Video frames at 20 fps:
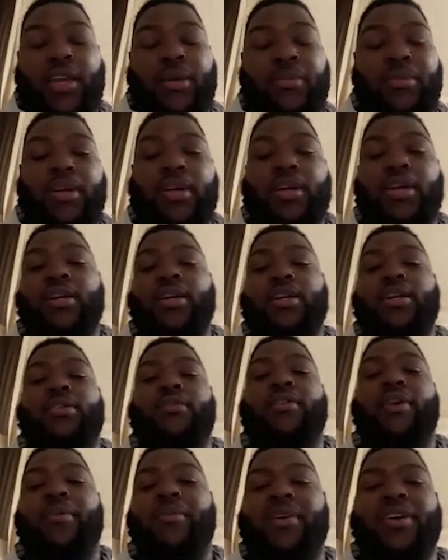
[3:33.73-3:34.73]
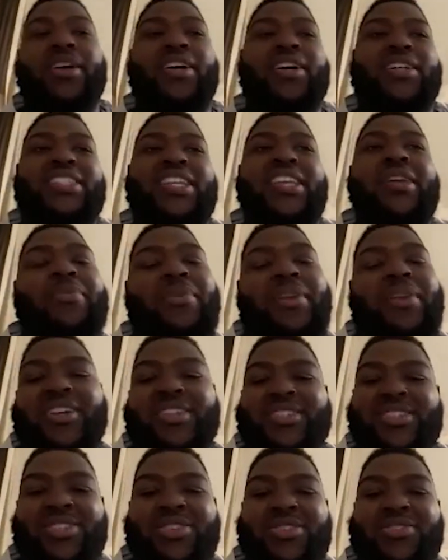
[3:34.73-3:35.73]
I'm a team
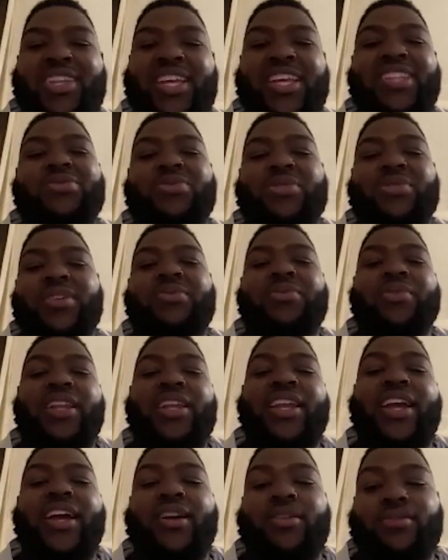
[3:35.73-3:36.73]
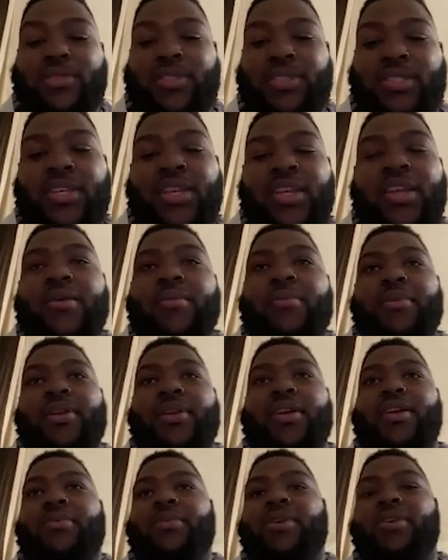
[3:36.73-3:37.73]
player, so that's what really counts. But